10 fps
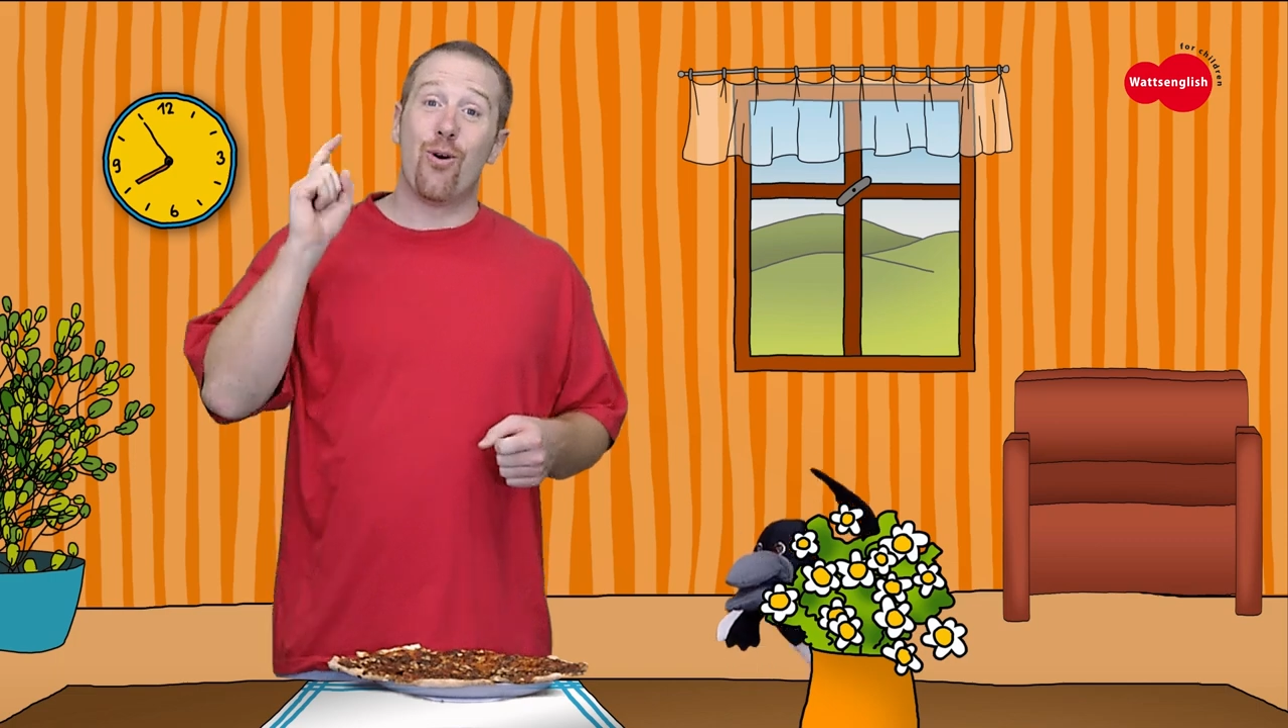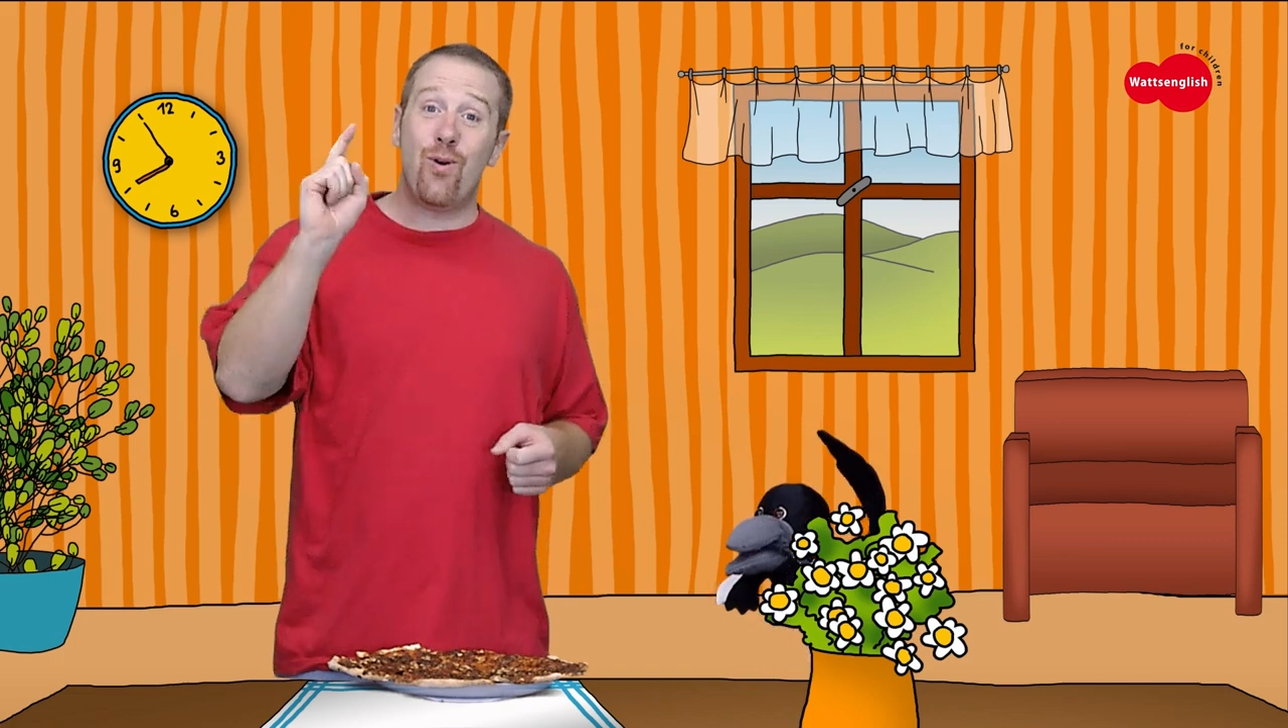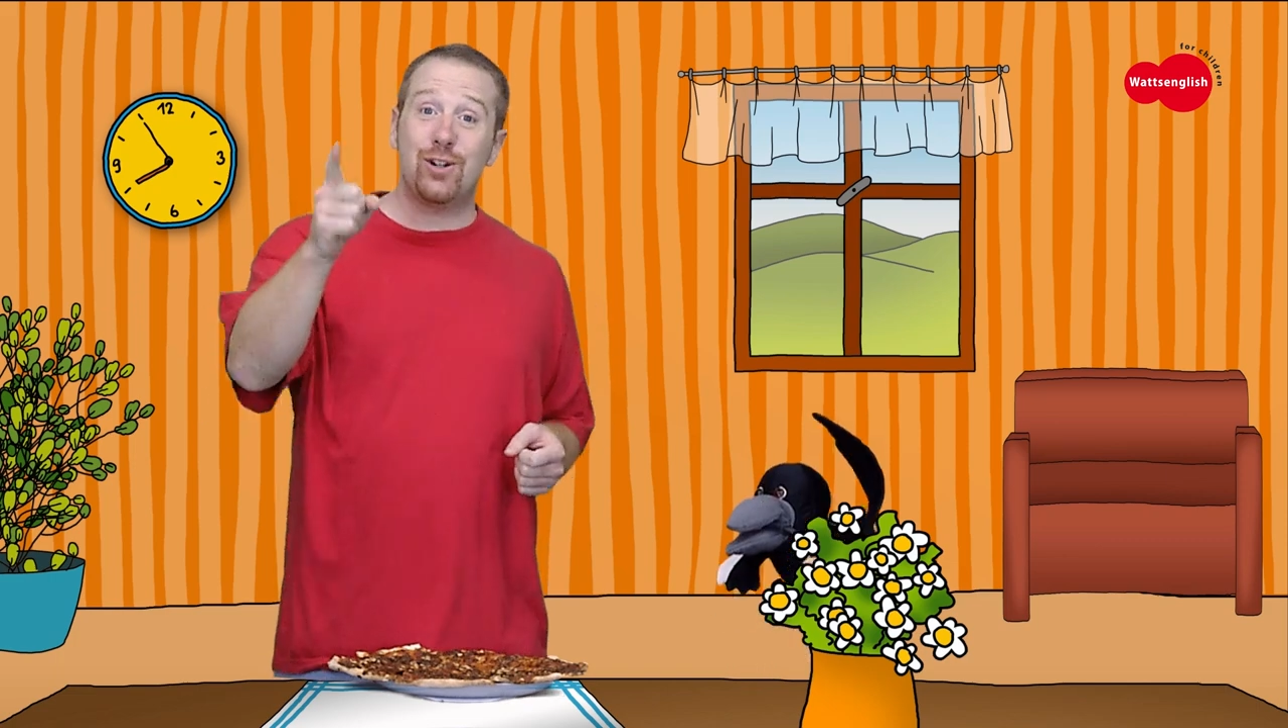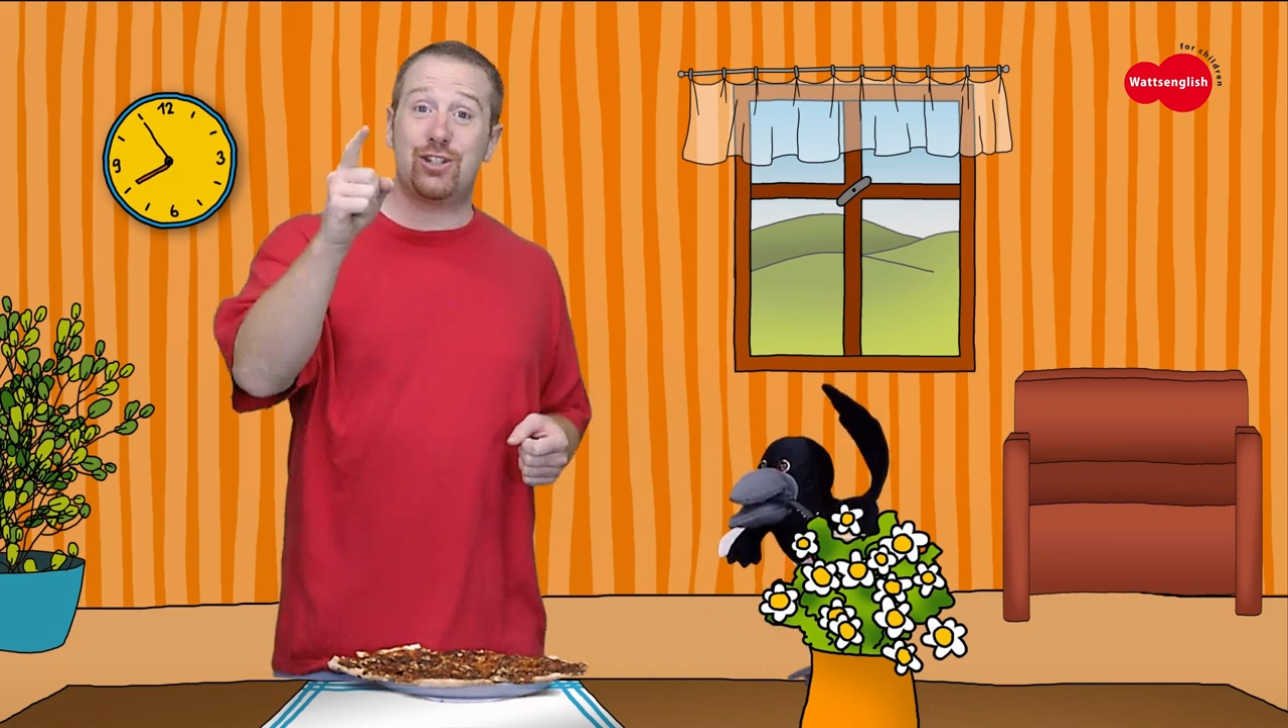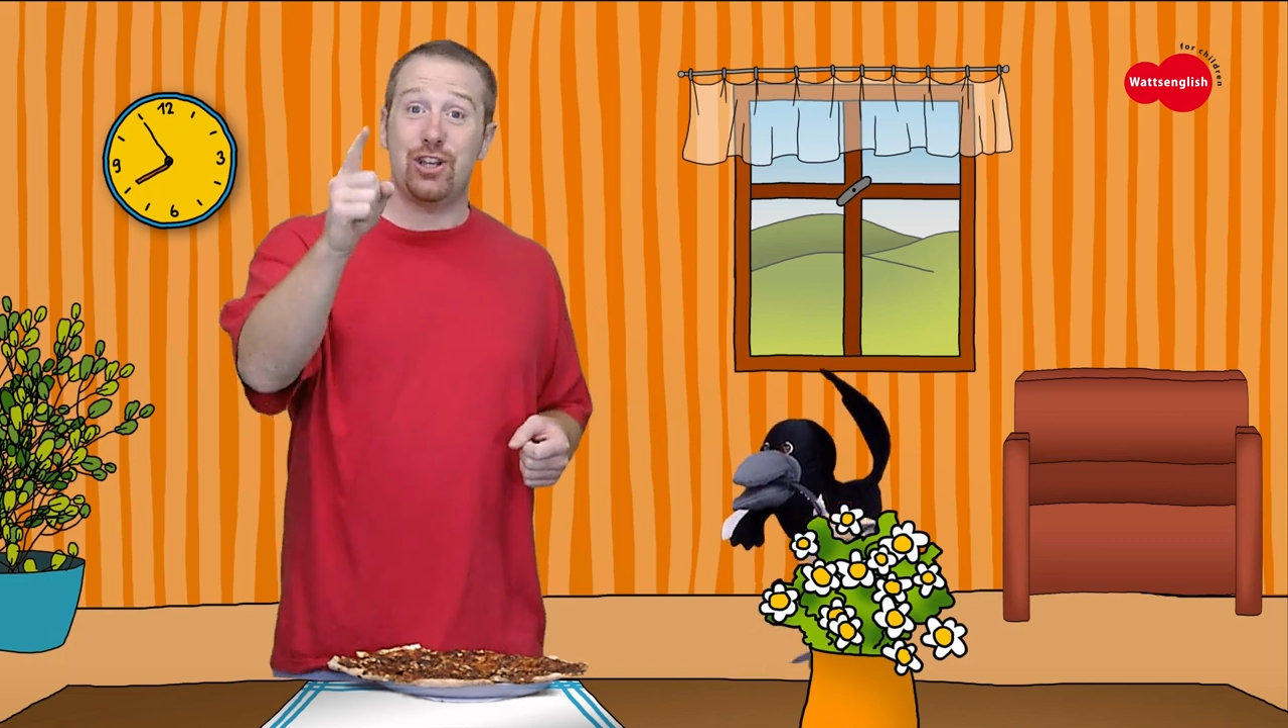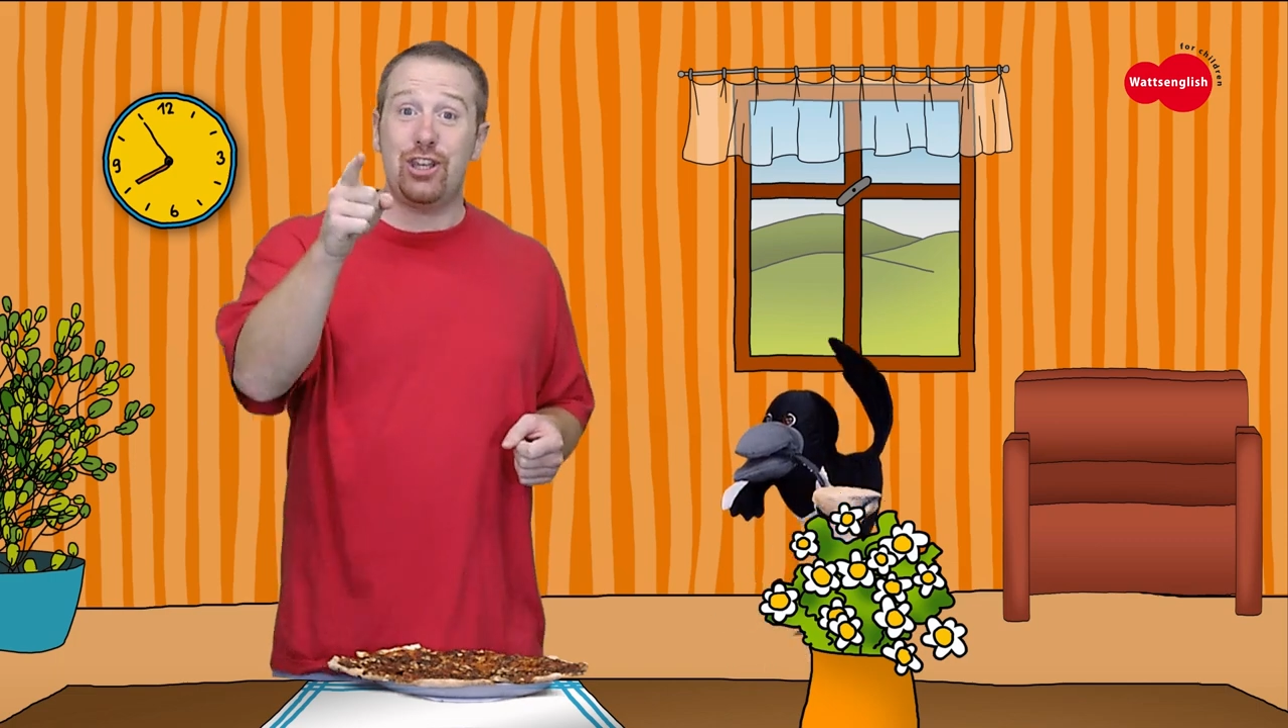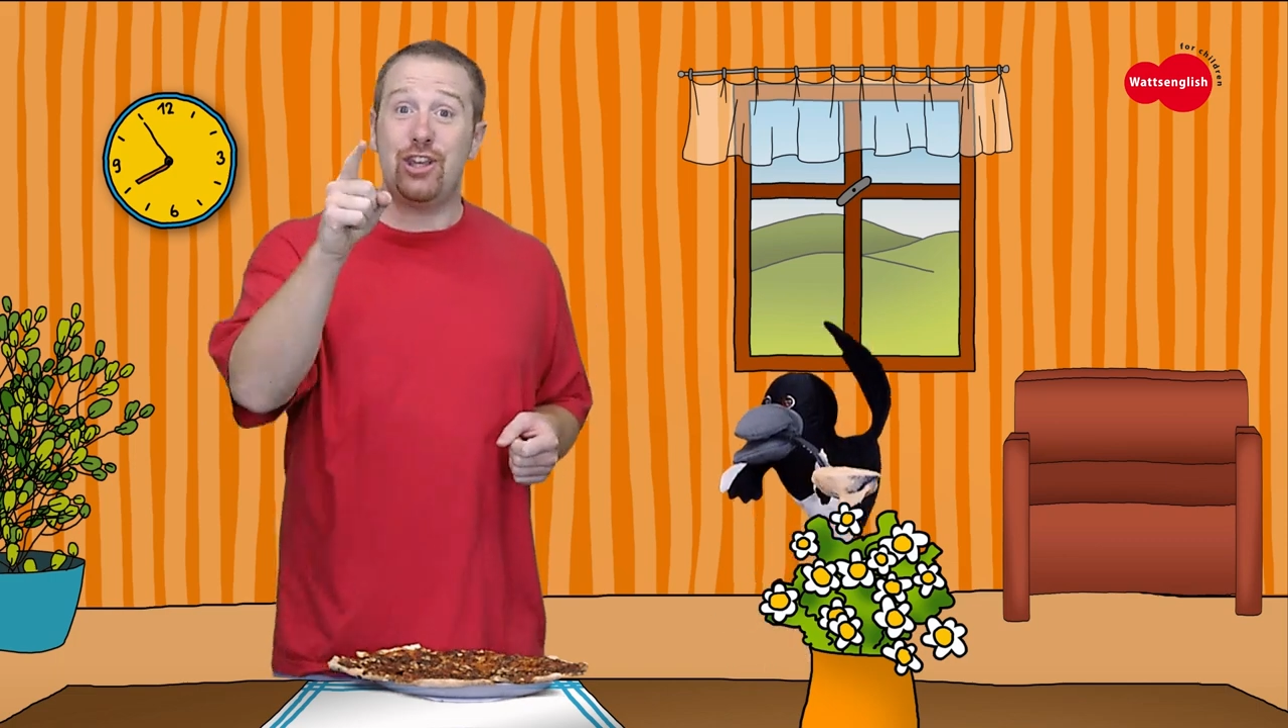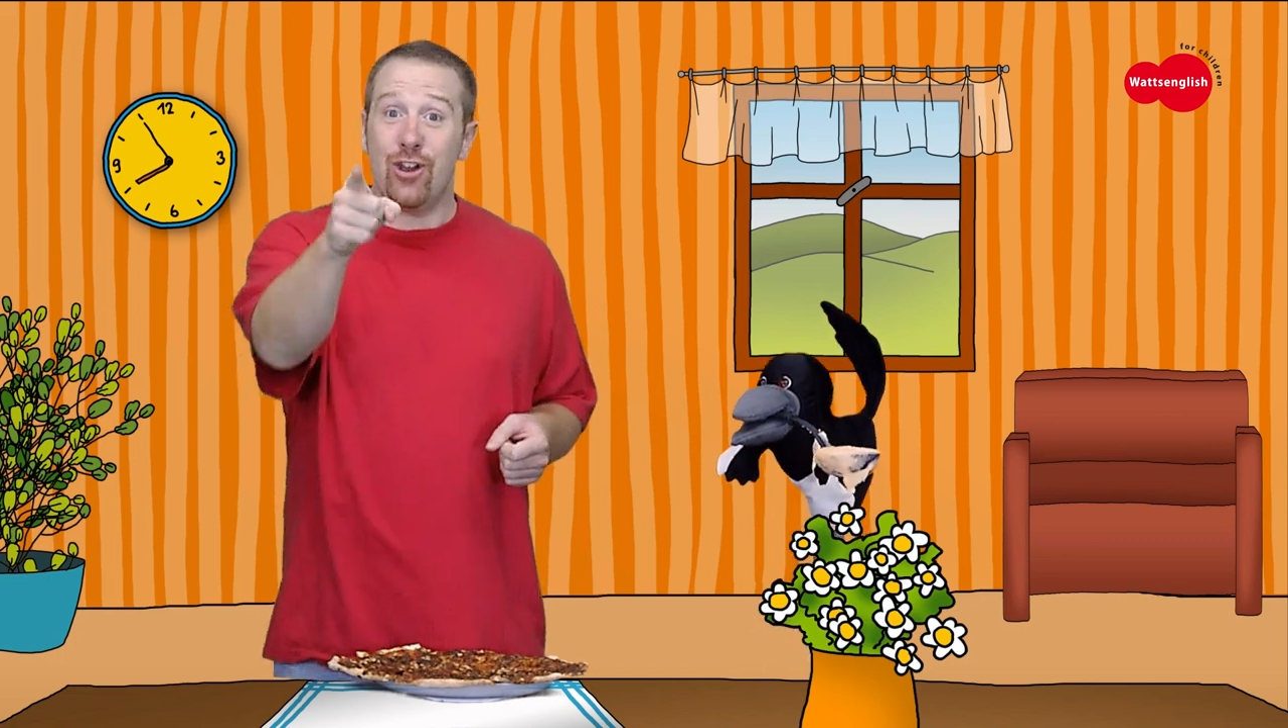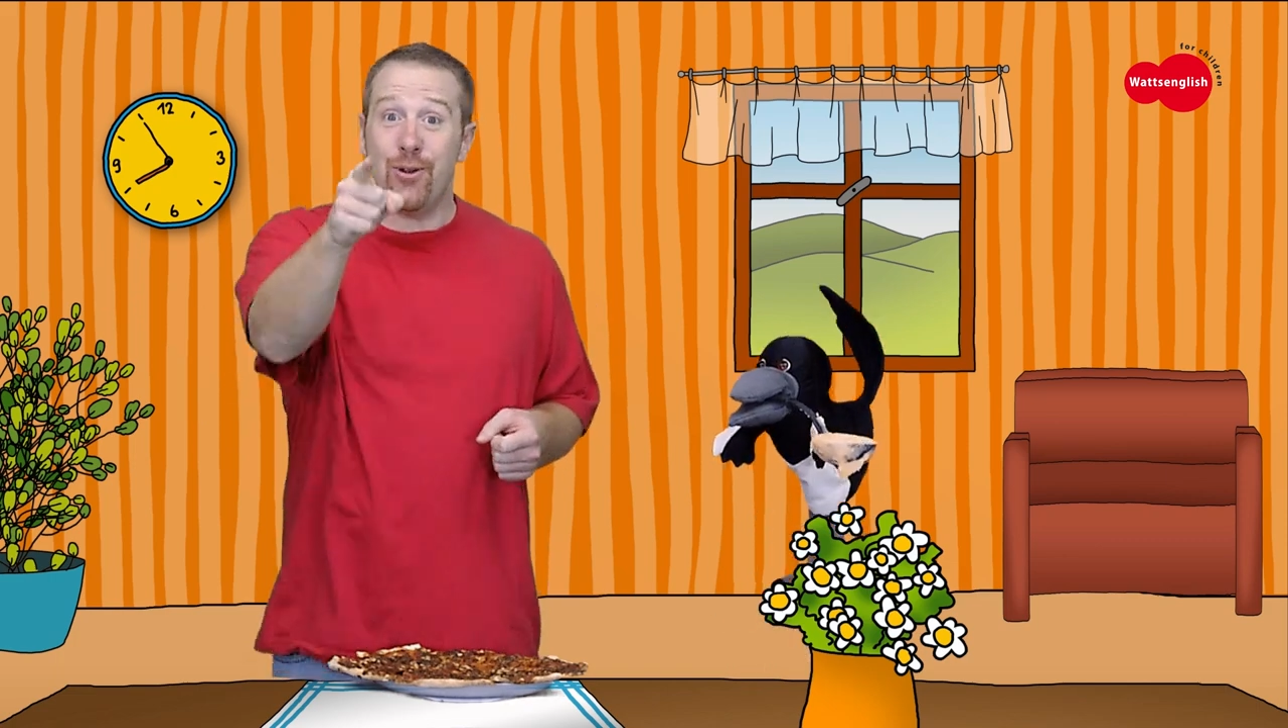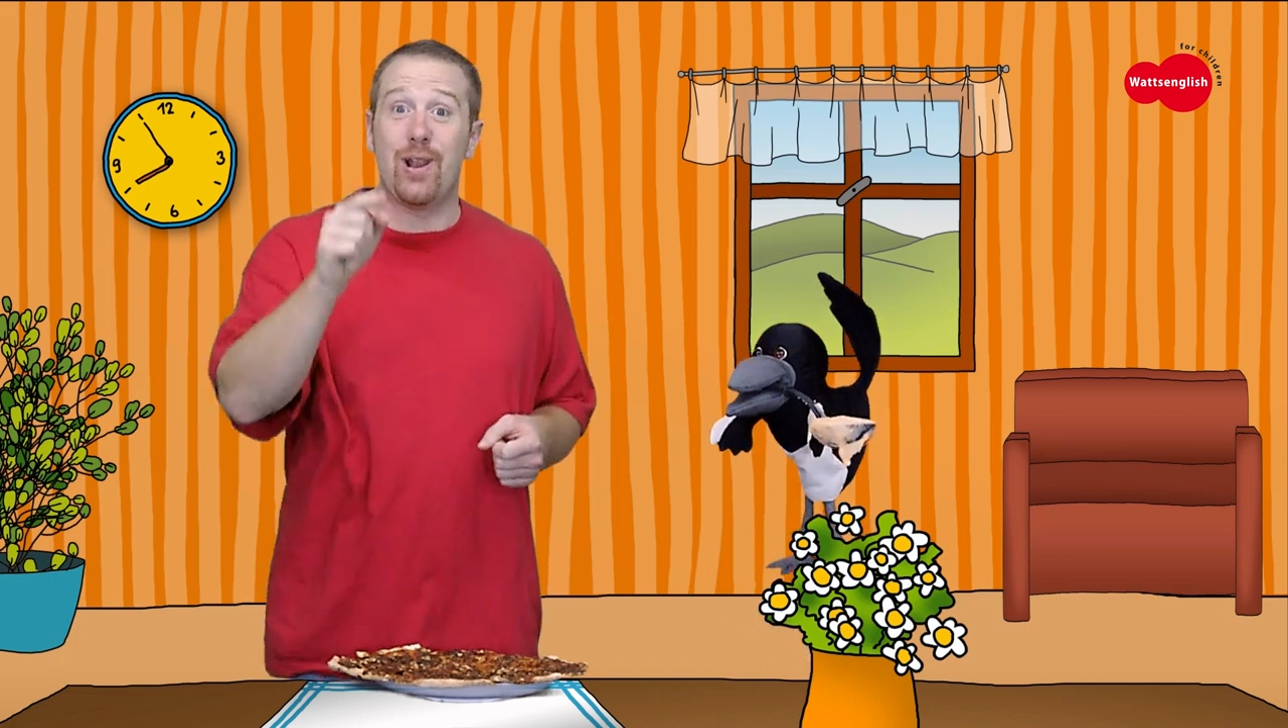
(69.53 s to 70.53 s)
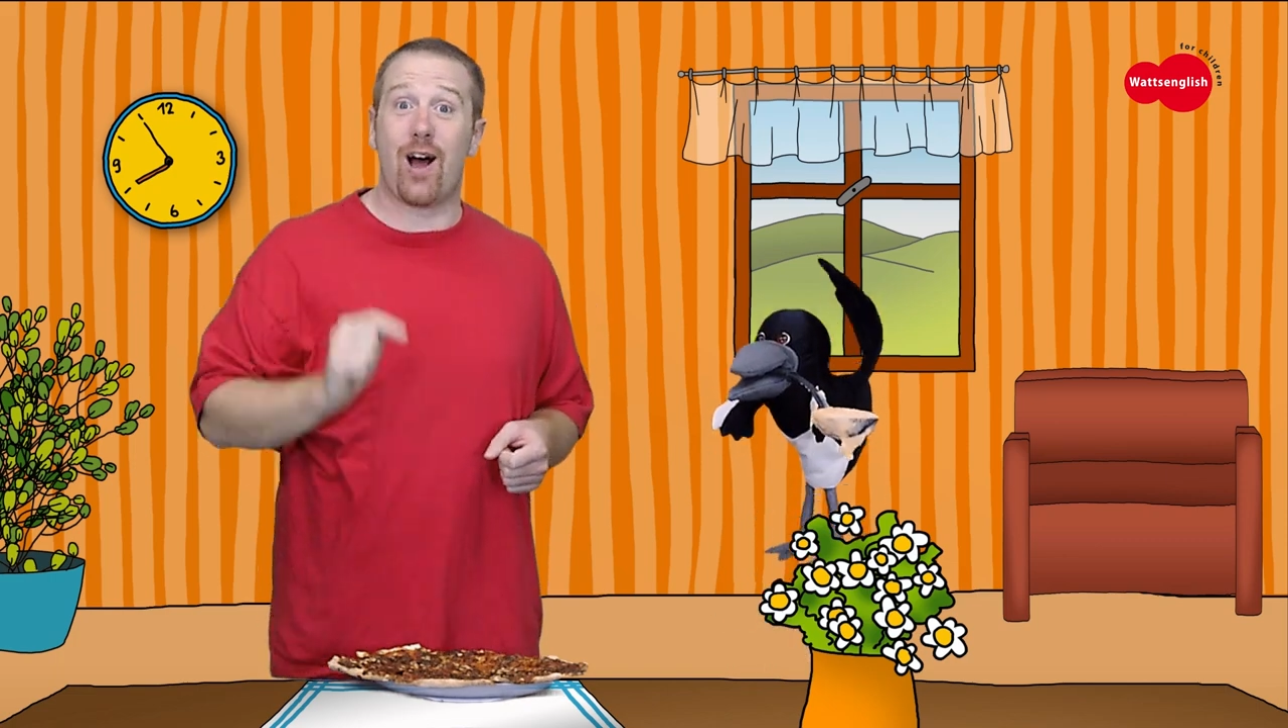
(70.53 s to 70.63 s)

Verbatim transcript: What do you